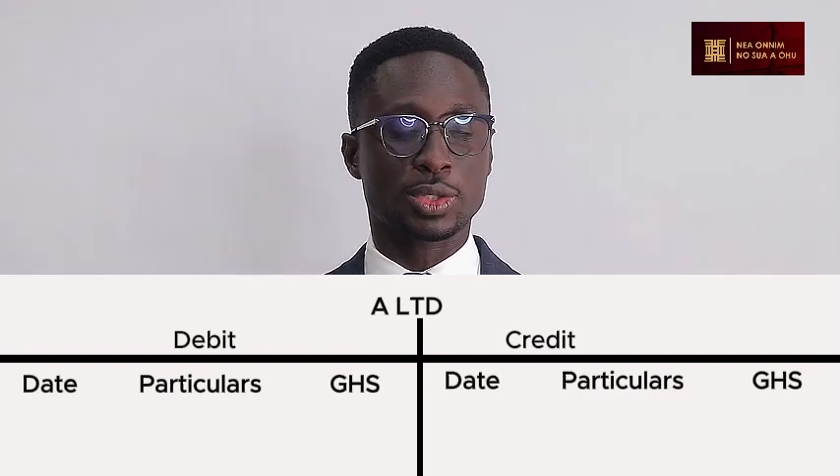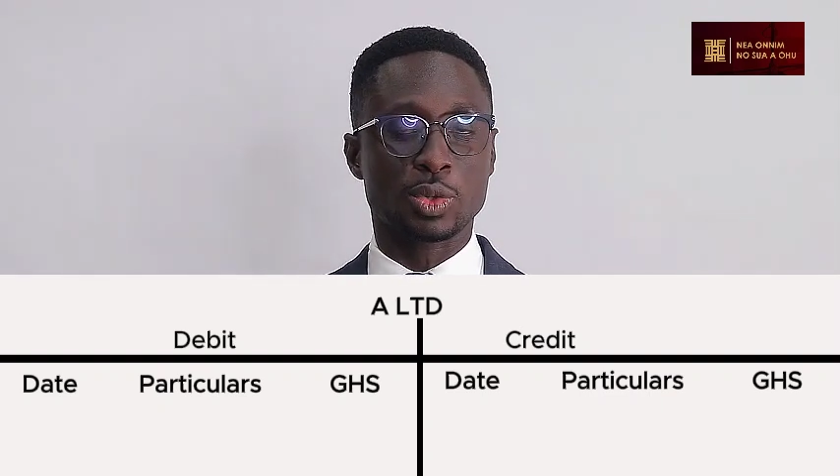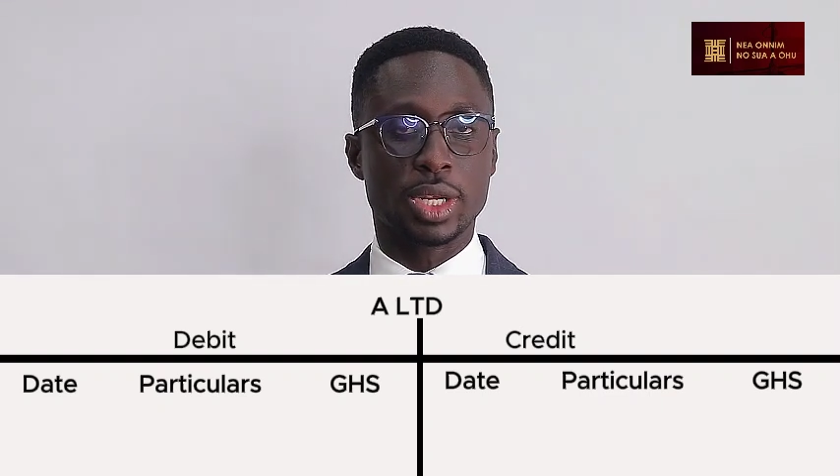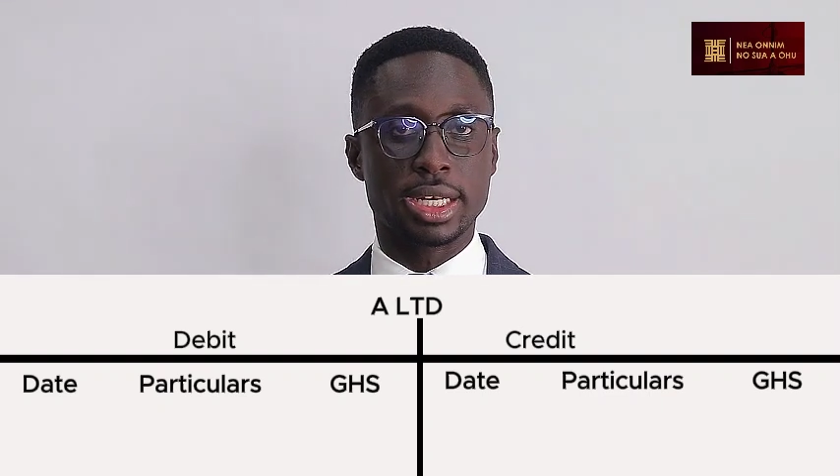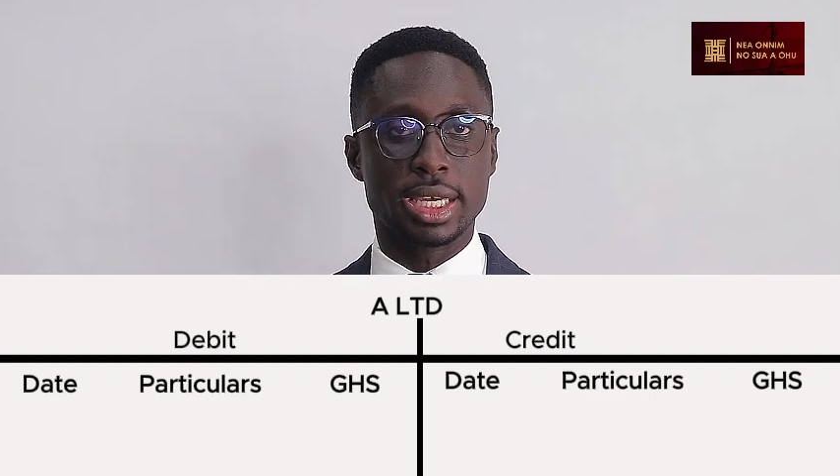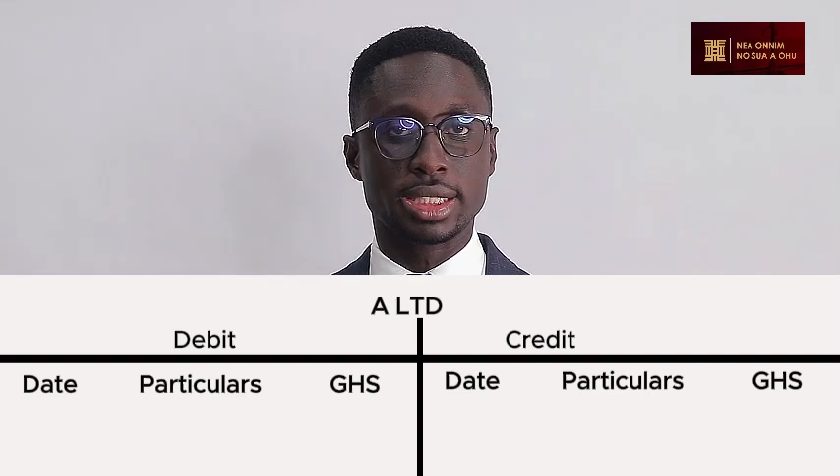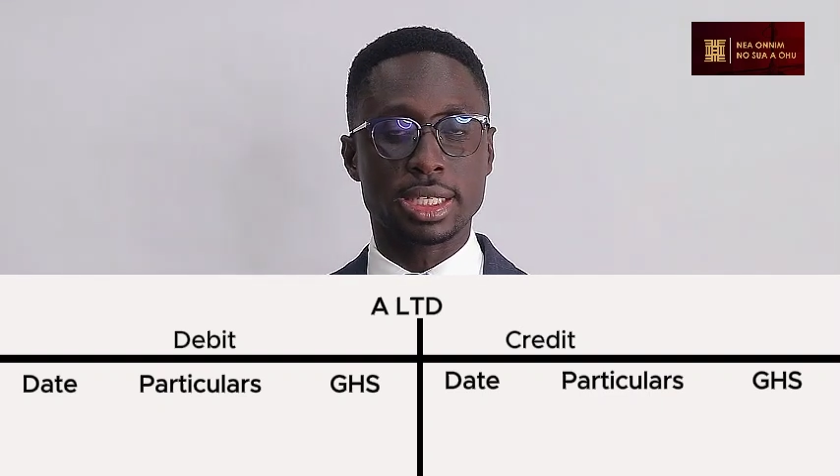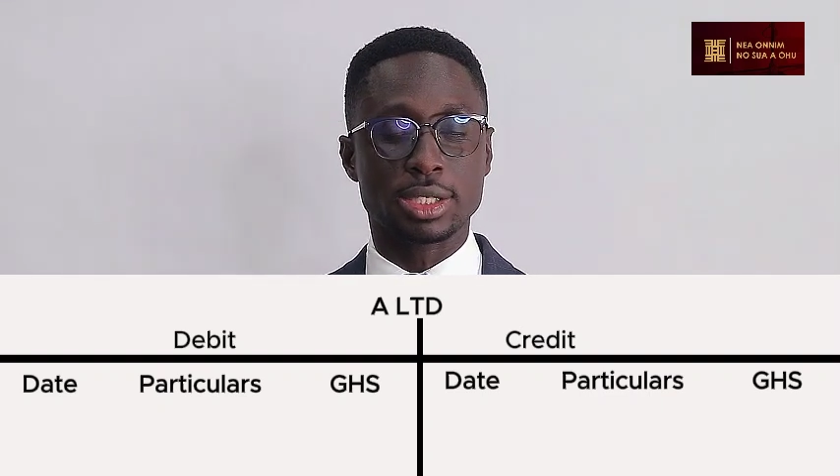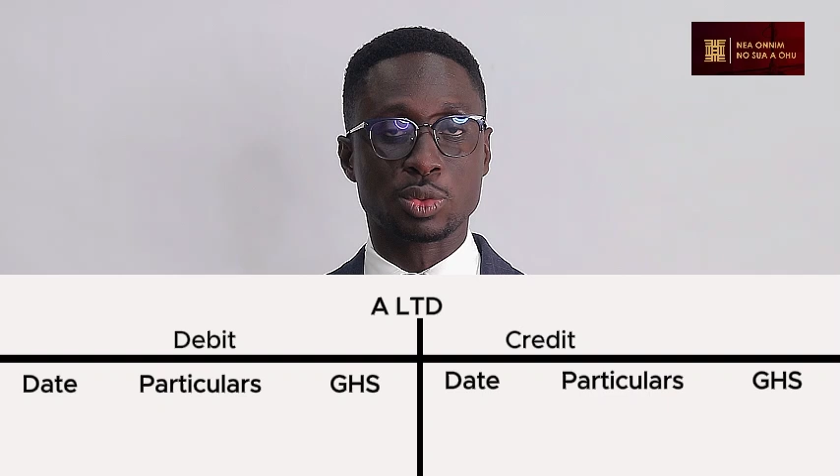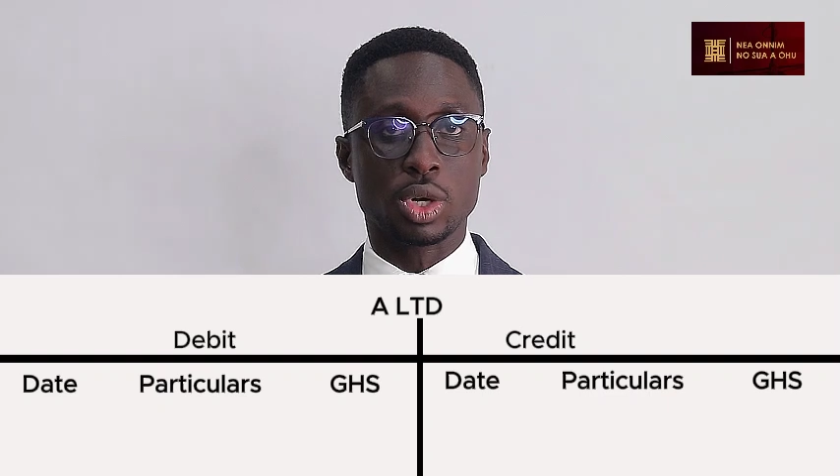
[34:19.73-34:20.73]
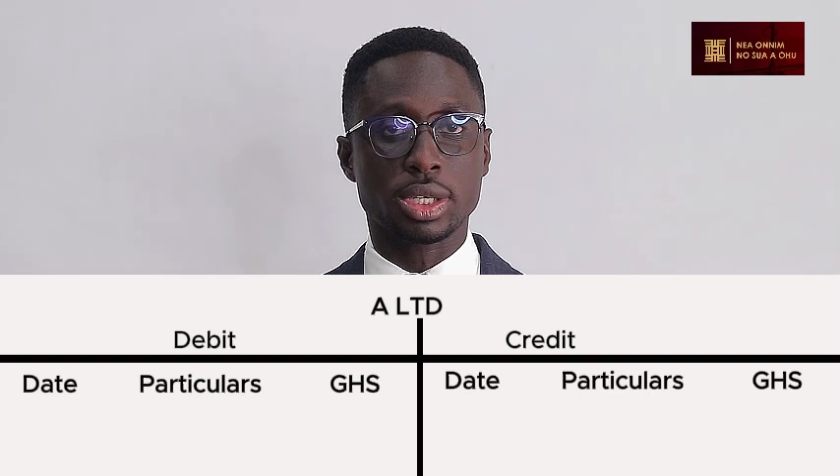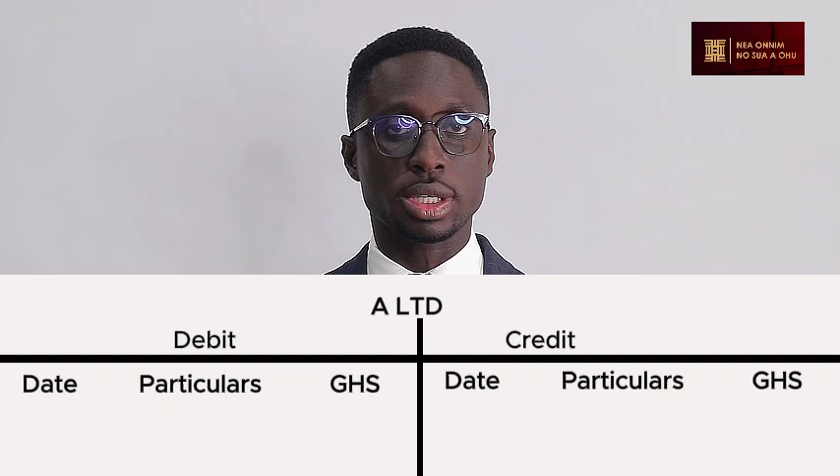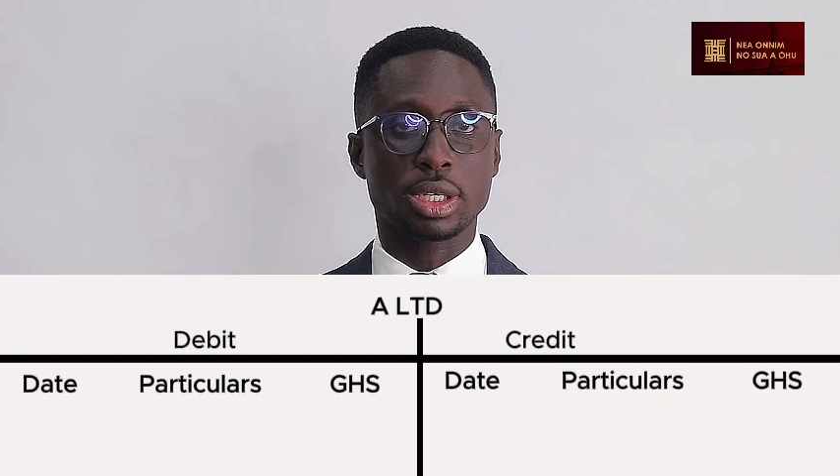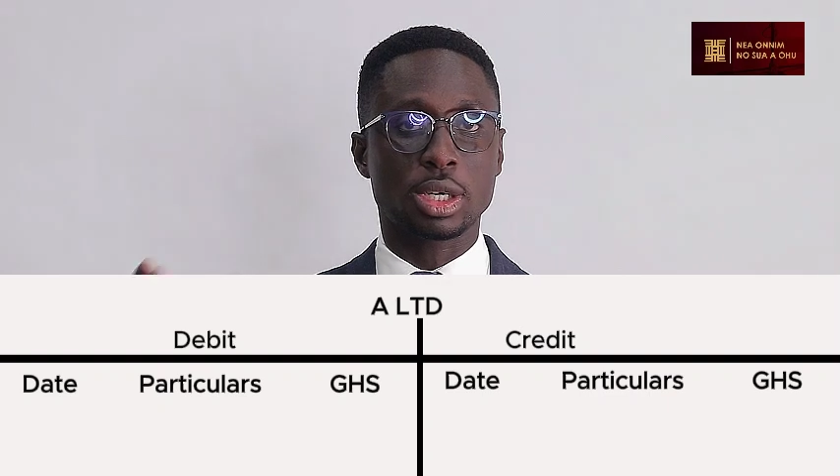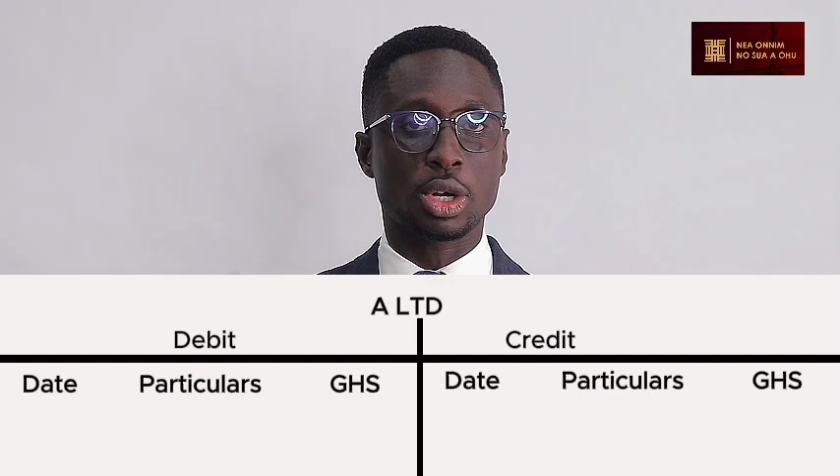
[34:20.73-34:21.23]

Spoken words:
So the date is what?